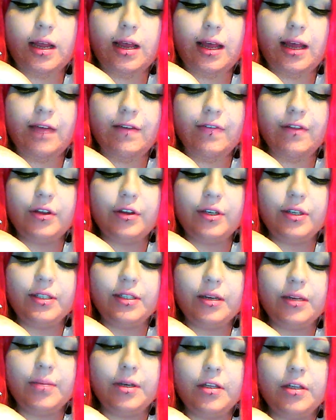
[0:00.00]
Even though it's
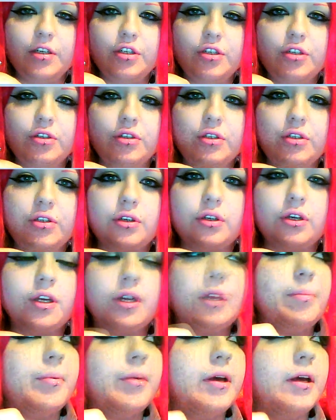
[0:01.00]
something that you shouldn't
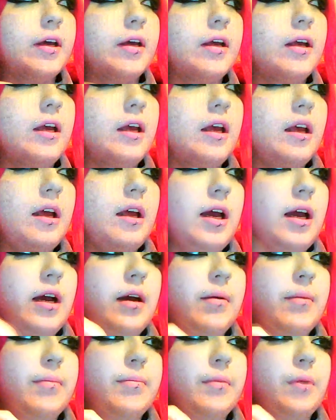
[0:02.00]
do, but
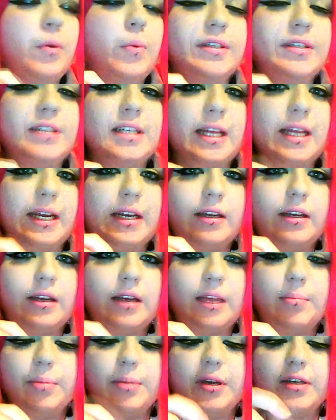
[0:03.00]
always clean it,
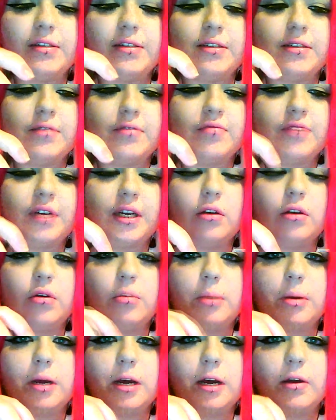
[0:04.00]
and because it's a really
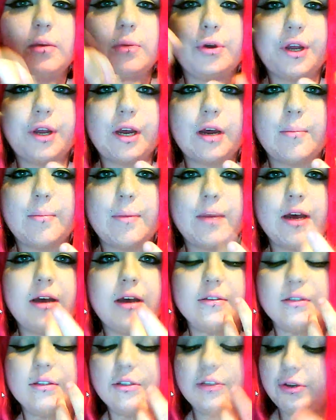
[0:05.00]
long bar it won't come
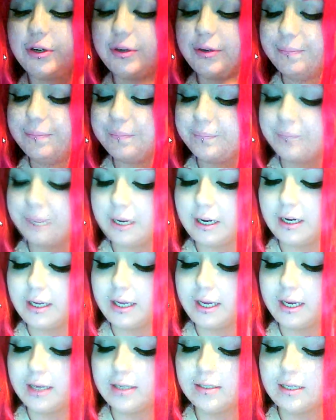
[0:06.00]
out. So
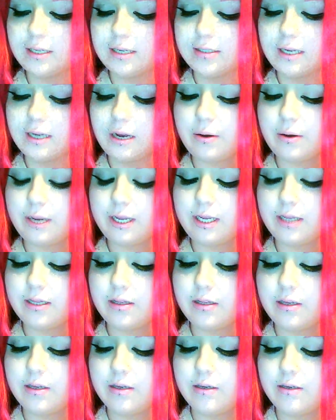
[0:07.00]
yes, that's how I hid
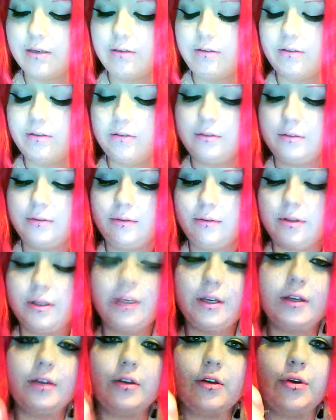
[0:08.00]
the
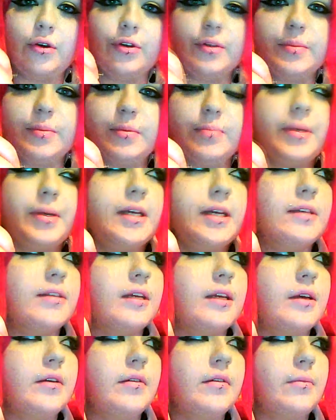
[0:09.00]
nose
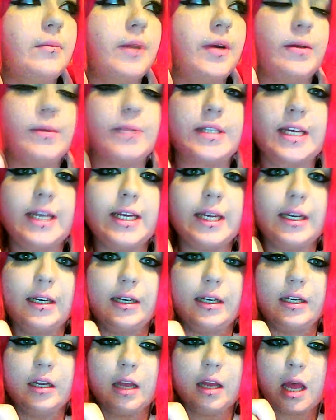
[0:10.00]
piercing when it was
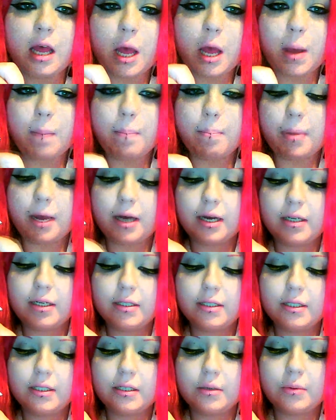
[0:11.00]
healing.
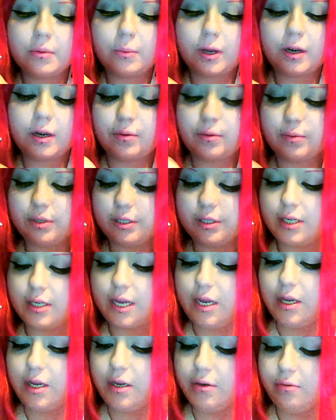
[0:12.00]
But when it was
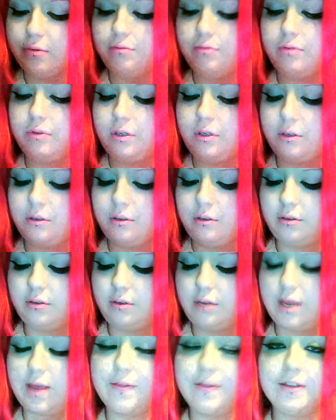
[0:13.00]
healed,
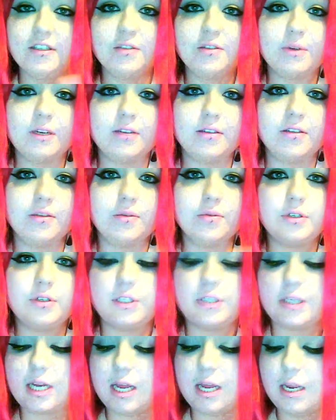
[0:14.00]
and this is what I still do
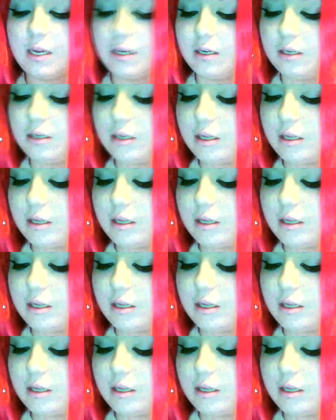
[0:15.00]
today,